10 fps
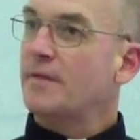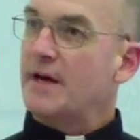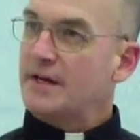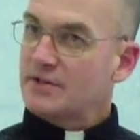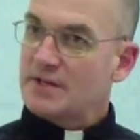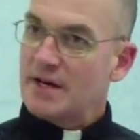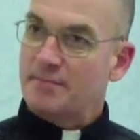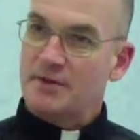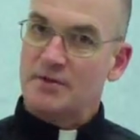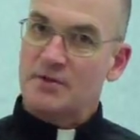They
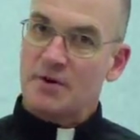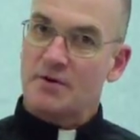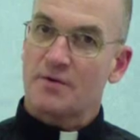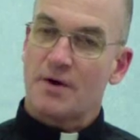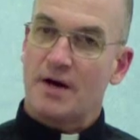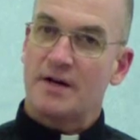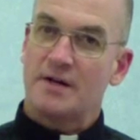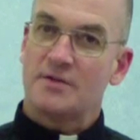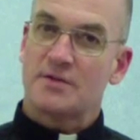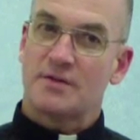accepted certain
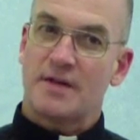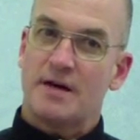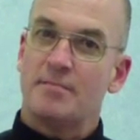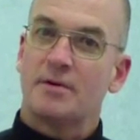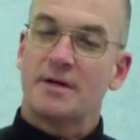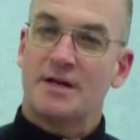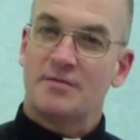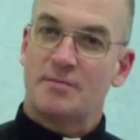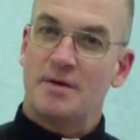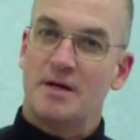writings that they
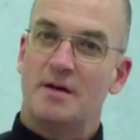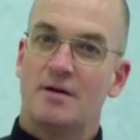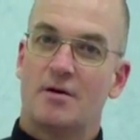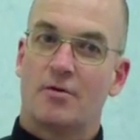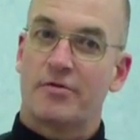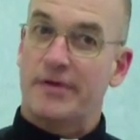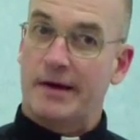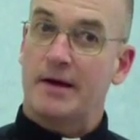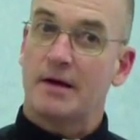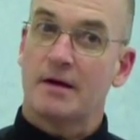believed to be
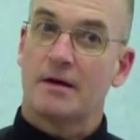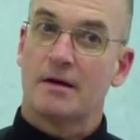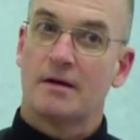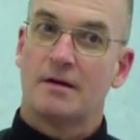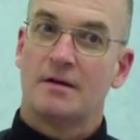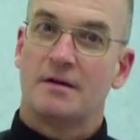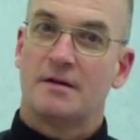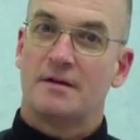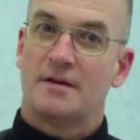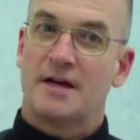authentic
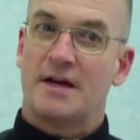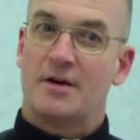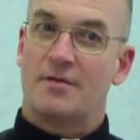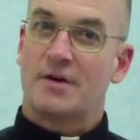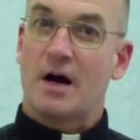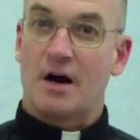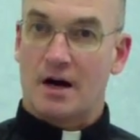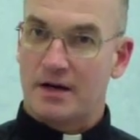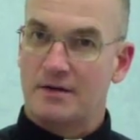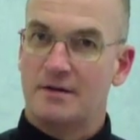and of
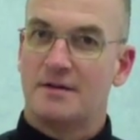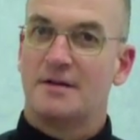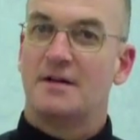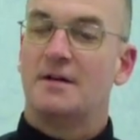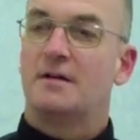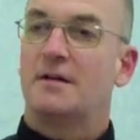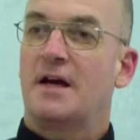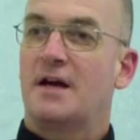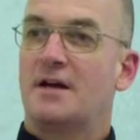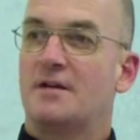God,
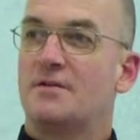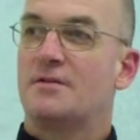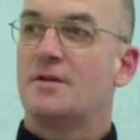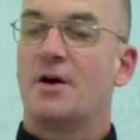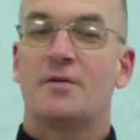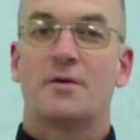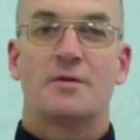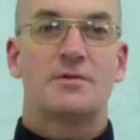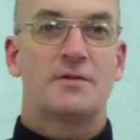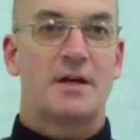and
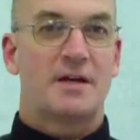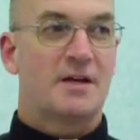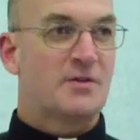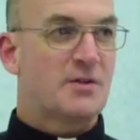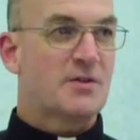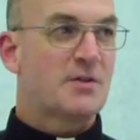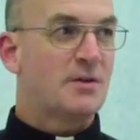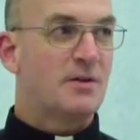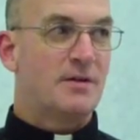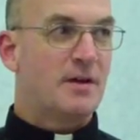others that
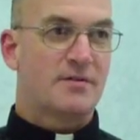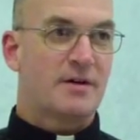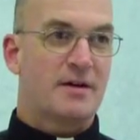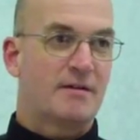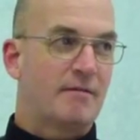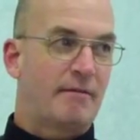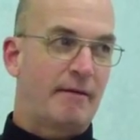existed that they thought,